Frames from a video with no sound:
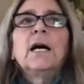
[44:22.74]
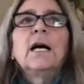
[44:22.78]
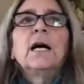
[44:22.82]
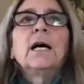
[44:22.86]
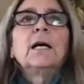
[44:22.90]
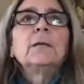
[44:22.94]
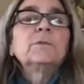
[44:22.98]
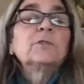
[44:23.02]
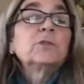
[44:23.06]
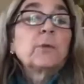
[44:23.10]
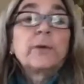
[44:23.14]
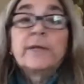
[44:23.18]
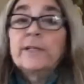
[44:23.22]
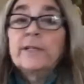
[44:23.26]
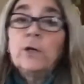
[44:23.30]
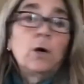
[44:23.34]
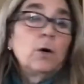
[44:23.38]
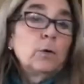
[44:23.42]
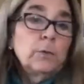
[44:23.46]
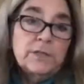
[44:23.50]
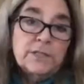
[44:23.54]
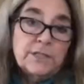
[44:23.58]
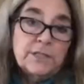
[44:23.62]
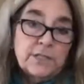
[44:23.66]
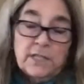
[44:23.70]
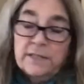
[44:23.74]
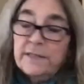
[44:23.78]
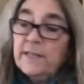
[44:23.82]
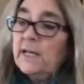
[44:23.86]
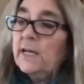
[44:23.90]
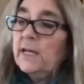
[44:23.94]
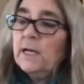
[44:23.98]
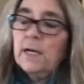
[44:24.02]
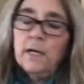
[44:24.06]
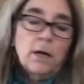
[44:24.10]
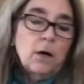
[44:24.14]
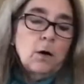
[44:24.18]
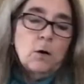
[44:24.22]
So I'd always done that,
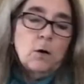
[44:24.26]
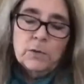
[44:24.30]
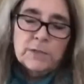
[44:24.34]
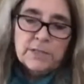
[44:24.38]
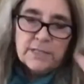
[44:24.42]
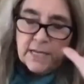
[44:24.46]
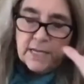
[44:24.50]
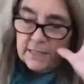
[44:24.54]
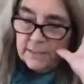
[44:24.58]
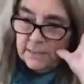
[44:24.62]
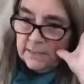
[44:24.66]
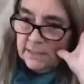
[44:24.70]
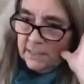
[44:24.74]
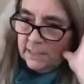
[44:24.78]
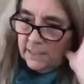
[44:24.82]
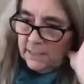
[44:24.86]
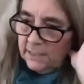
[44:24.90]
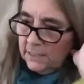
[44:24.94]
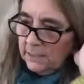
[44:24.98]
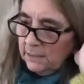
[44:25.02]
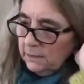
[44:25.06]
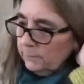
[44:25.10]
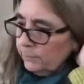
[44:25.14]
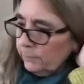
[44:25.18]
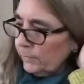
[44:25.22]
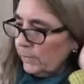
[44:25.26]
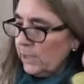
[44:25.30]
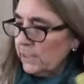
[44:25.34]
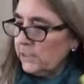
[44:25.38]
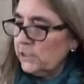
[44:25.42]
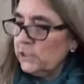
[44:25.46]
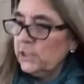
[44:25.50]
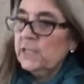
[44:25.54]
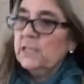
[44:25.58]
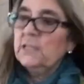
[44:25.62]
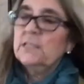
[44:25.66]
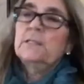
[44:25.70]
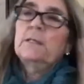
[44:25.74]
and I always had knitting
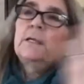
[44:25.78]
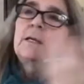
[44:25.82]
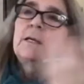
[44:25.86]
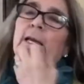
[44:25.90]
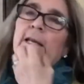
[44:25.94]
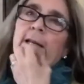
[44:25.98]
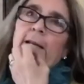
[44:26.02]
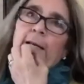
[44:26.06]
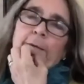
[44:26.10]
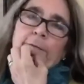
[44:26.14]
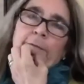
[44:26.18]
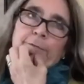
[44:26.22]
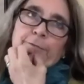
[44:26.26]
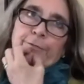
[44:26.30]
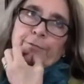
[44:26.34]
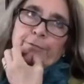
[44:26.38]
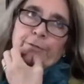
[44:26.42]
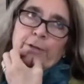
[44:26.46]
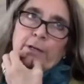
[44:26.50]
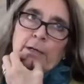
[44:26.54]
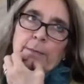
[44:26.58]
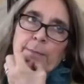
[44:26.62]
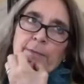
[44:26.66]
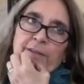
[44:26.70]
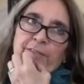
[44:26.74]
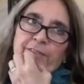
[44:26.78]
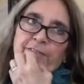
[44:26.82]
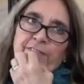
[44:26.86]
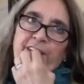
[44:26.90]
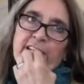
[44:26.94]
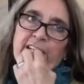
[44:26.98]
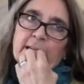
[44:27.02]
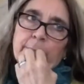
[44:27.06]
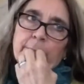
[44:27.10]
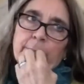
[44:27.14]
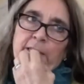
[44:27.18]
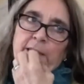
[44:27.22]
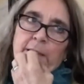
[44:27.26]
projects. And I'm from a
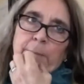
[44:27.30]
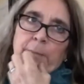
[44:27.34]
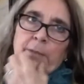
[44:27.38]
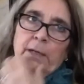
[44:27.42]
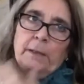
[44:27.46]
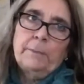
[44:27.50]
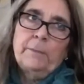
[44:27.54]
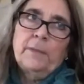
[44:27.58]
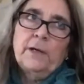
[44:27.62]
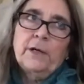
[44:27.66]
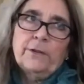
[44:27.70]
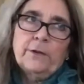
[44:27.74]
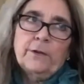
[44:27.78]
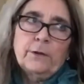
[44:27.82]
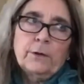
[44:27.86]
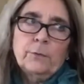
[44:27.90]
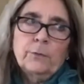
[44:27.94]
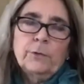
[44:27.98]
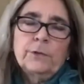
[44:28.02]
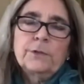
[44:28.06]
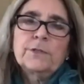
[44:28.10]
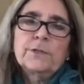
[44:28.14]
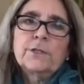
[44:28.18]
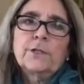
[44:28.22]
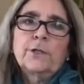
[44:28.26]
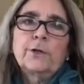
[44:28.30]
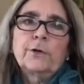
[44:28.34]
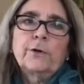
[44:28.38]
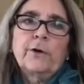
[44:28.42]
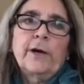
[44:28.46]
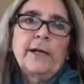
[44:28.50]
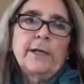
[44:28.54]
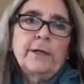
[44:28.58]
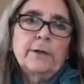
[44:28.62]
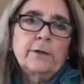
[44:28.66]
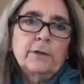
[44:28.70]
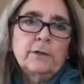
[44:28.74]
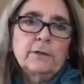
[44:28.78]
family, my mother was the
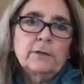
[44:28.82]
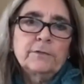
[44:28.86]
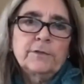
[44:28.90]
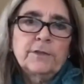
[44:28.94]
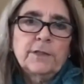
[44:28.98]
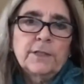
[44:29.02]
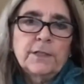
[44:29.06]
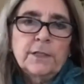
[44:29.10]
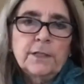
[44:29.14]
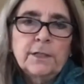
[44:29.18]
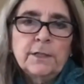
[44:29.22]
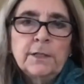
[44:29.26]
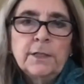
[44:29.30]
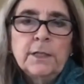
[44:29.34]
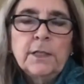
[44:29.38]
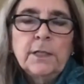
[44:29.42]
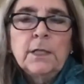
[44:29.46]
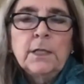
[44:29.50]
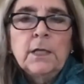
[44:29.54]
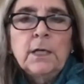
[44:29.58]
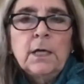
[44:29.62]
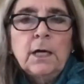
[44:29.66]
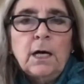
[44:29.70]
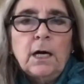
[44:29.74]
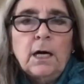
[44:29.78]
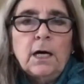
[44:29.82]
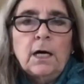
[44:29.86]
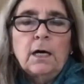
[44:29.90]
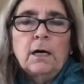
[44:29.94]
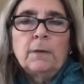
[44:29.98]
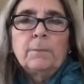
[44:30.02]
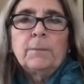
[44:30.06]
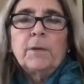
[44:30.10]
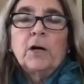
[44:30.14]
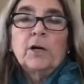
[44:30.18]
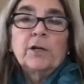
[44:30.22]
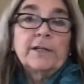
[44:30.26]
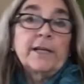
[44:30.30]
curator of the
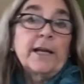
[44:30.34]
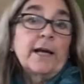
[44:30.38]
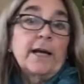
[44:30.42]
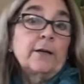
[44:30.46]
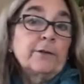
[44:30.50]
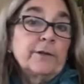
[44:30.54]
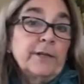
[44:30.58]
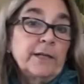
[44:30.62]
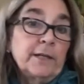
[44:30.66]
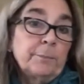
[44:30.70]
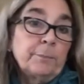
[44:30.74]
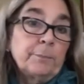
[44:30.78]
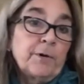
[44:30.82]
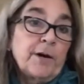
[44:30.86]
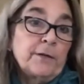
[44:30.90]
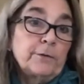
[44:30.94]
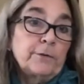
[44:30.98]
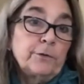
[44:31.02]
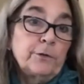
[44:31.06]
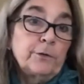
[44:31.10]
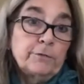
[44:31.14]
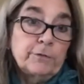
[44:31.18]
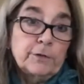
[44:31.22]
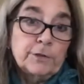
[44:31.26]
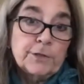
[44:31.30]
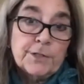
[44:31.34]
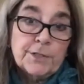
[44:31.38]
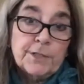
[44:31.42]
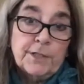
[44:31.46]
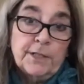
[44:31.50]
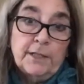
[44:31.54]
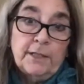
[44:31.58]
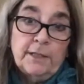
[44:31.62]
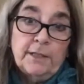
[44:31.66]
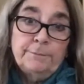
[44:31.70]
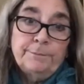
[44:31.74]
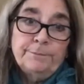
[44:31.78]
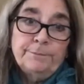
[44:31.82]
art gallery at Brown University.